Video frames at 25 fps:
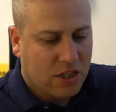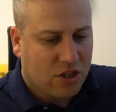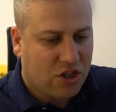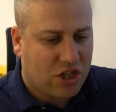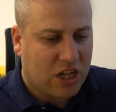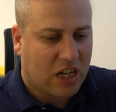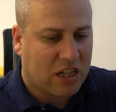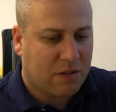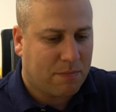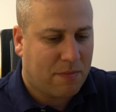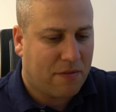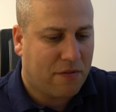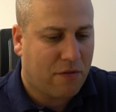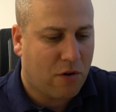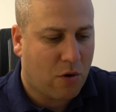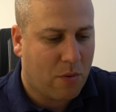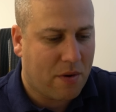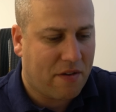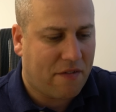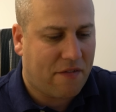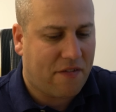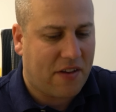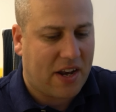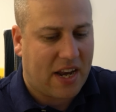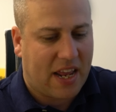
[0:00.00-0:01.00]
just before we
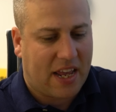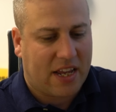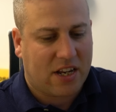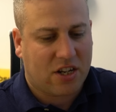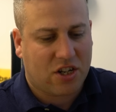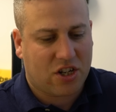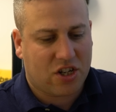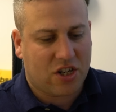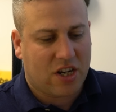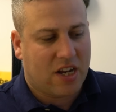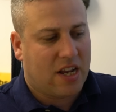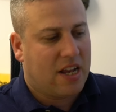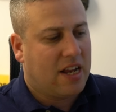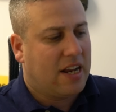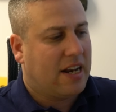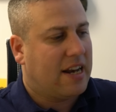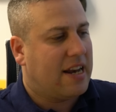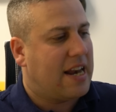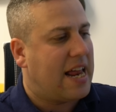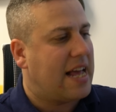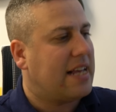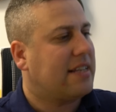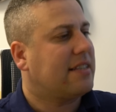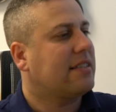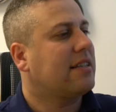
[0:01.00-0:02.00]
finish,
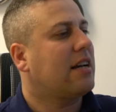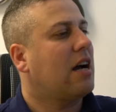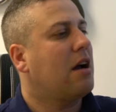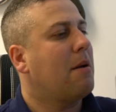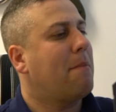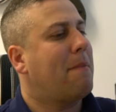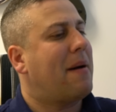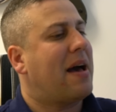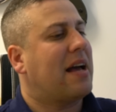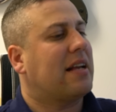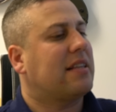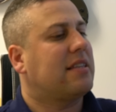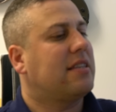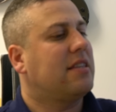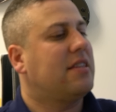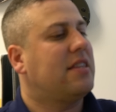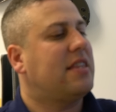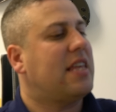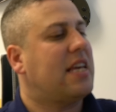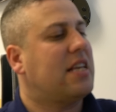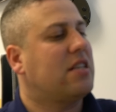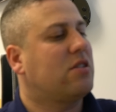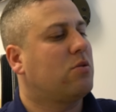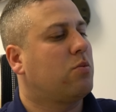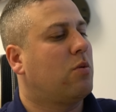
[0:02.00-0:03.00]
let's go back to
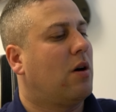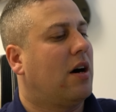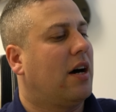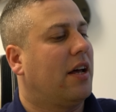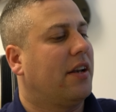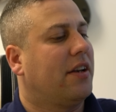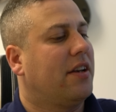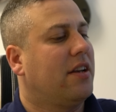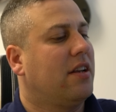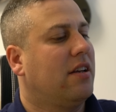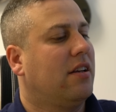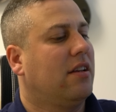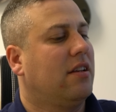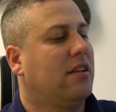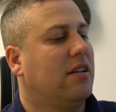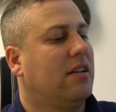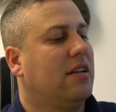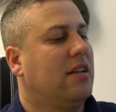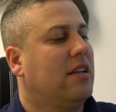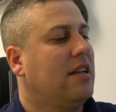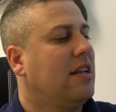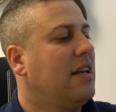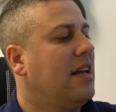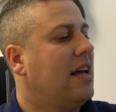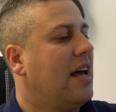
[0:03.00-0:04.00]
this one
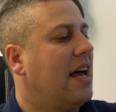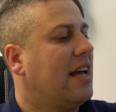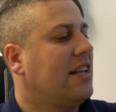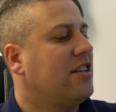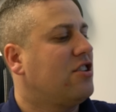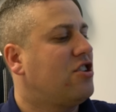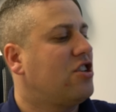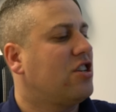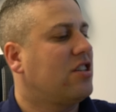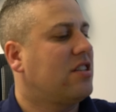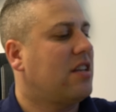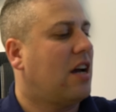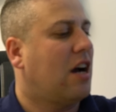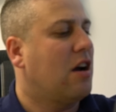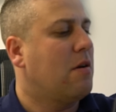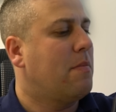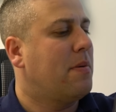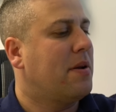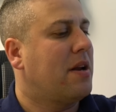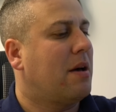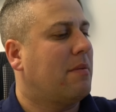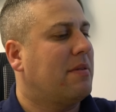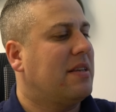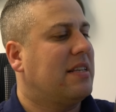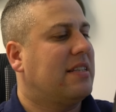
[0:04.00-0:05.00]
and just
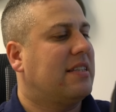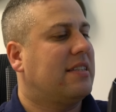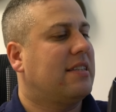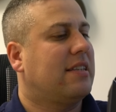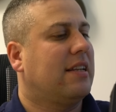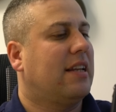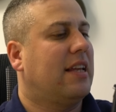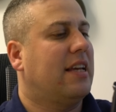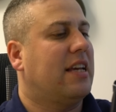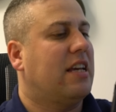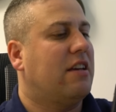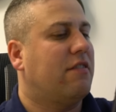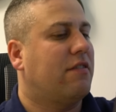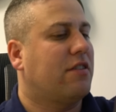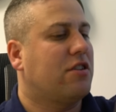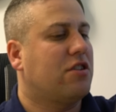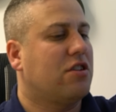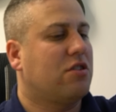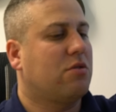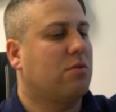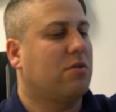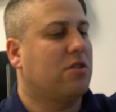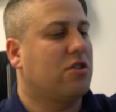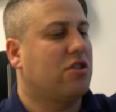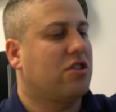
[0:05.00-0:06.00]
open up this sleeve. I
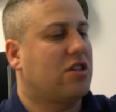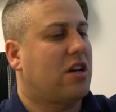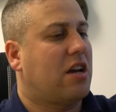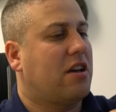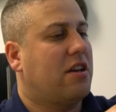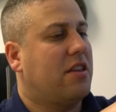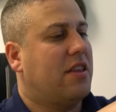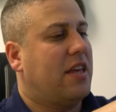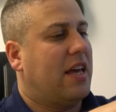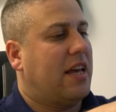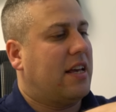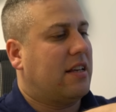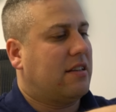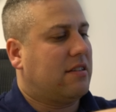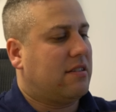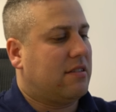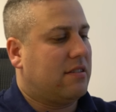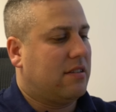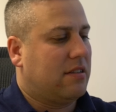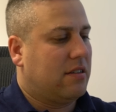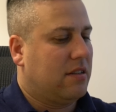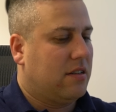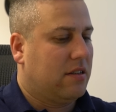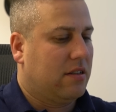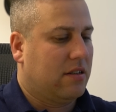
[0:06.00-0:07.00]
just want to show you
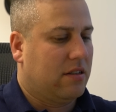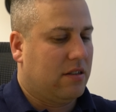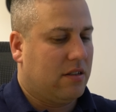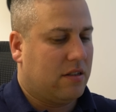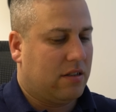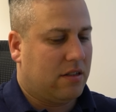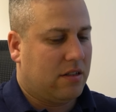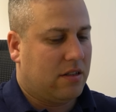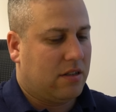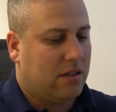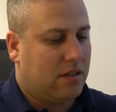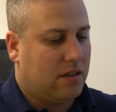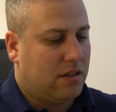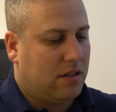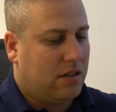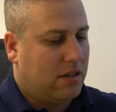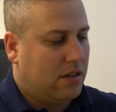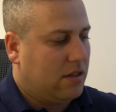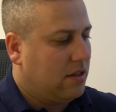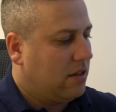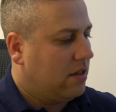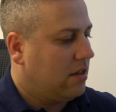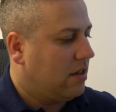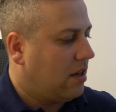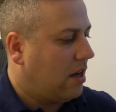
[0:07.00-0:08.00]
this.
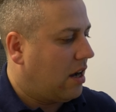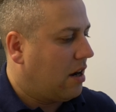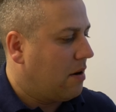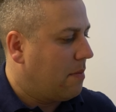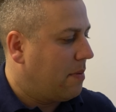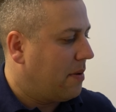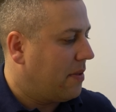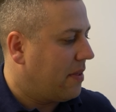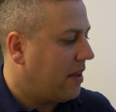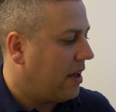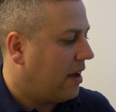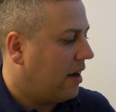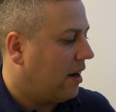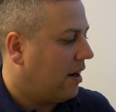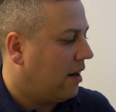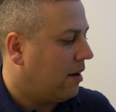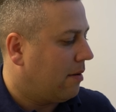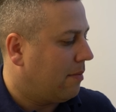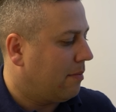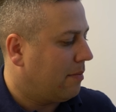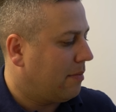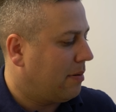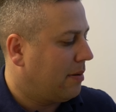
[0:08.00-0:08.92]
Open that up.